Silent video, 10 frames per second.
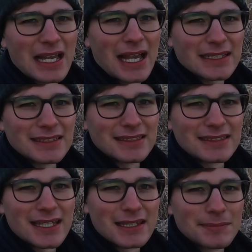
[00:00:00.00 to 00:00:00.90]
As you can
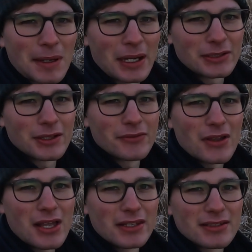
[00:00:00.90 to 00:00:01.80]
see in the background
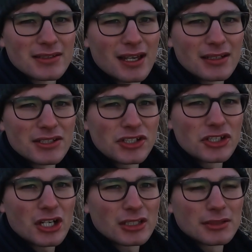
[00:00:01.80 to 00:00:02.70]
there, the sun is
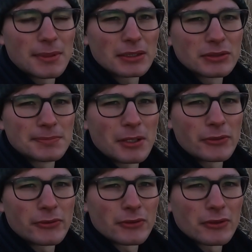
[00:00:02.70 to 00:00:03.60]
just about to
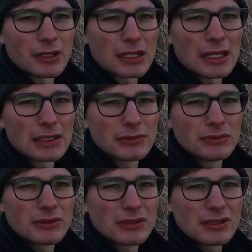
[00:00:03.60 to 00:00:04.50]
poke through the
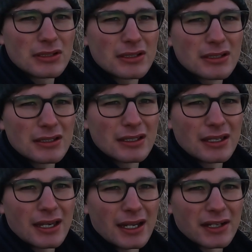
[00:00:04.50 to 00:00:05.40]
clouds,
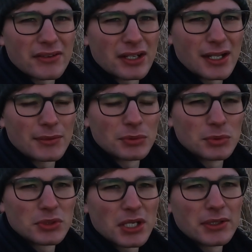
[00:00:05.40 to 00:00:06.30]
and I think that will
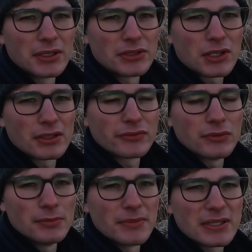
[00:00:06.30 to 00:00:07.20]
totally
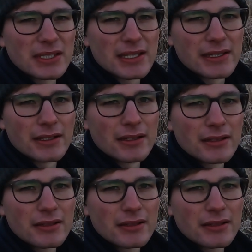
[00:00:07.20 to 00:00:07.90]
transform the scene.